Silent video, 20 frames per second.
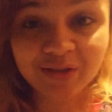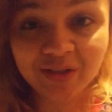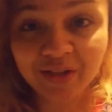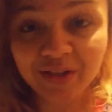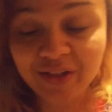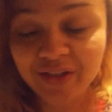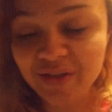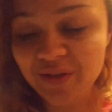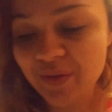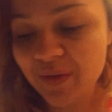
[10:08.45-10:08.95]

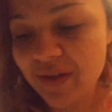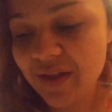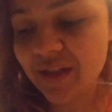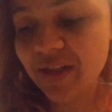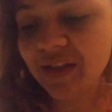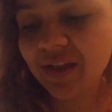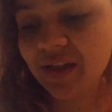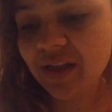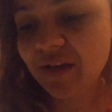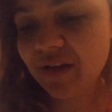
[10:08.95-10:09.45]
starting to
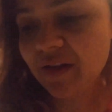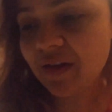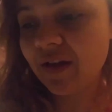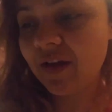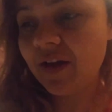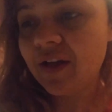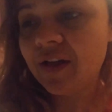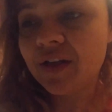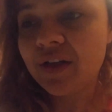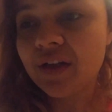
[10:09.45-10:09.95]
edit a
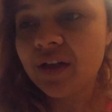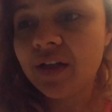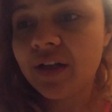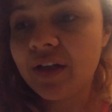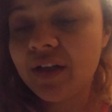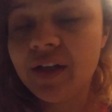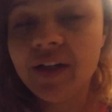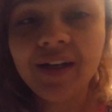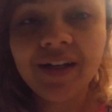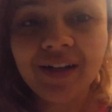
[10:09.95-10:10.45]

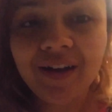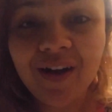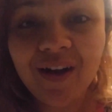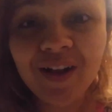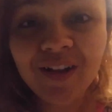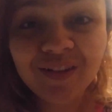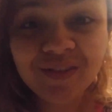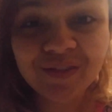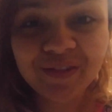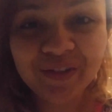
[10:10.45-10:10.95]
uh,
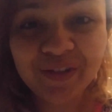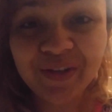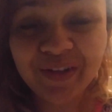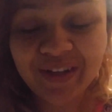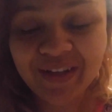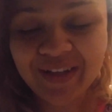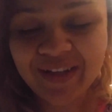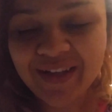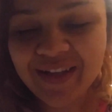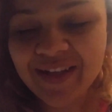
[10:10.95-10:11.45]
haul for you
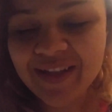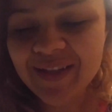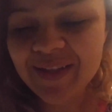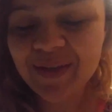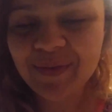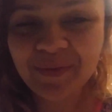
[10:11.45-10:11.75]
guys.